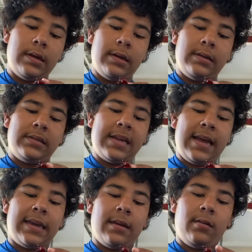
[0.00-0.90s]

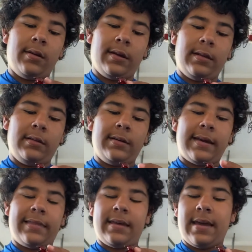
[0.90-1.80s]
second, you're going to look
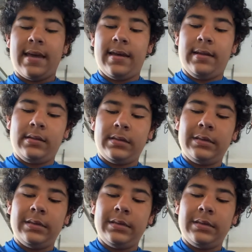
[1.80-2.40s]
at the heads.